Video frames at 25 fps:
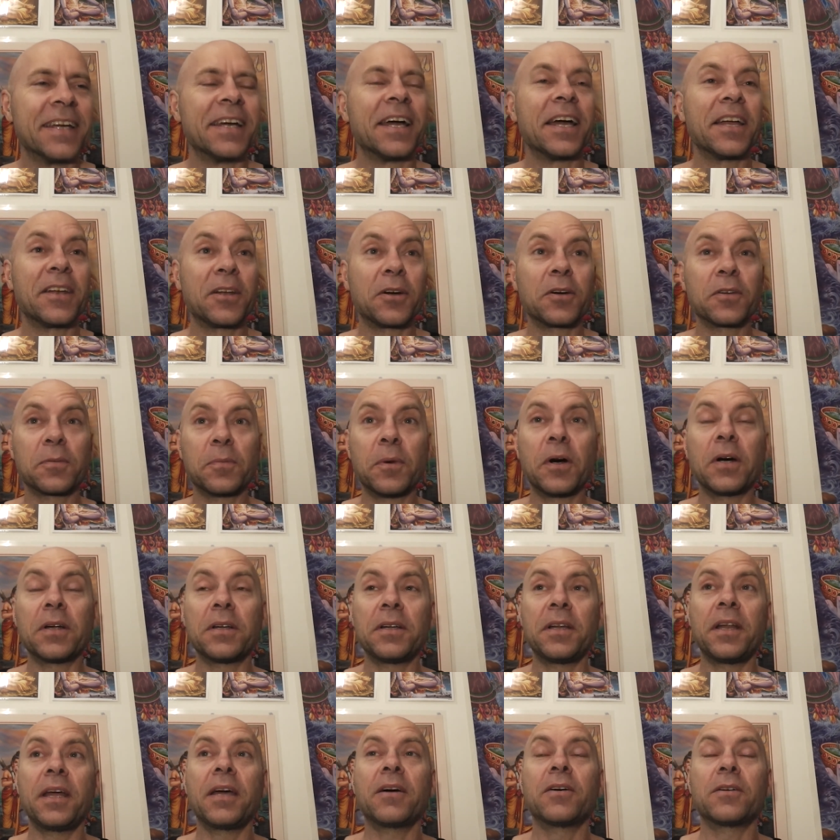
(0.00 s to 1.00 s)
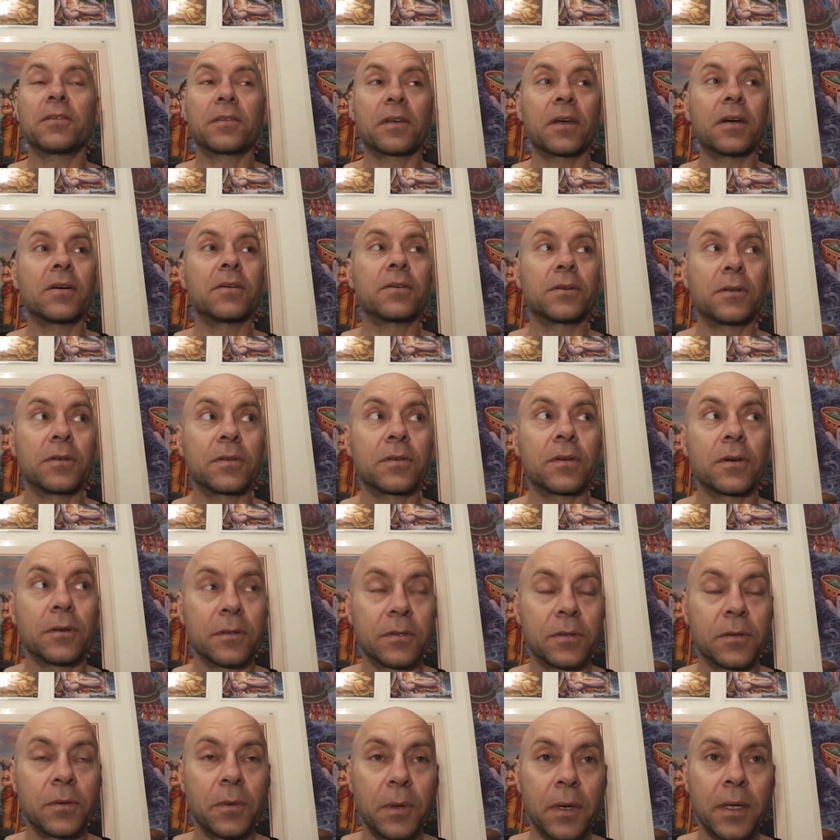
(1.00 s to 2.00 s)
and I was minding how I was going because I
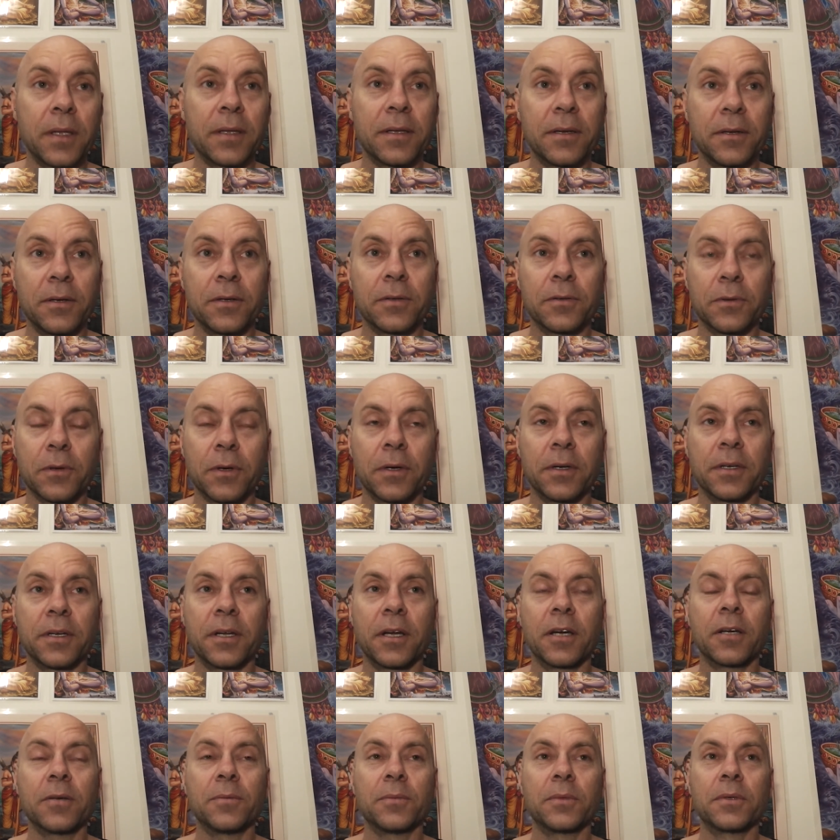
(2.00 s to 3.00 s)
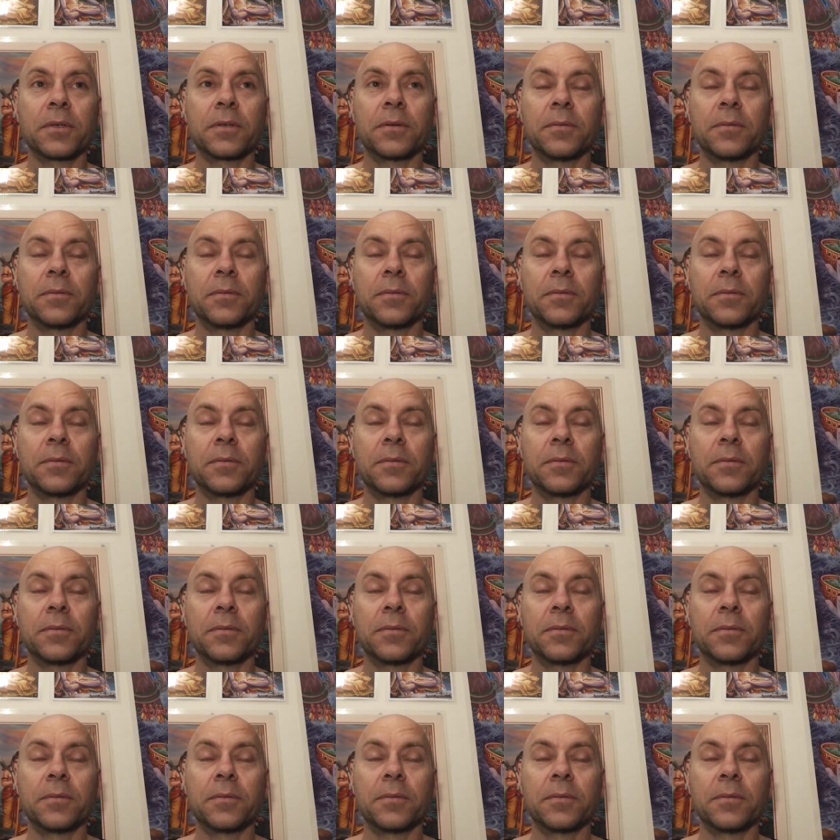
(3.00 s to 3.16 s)
was aware that I was riding home on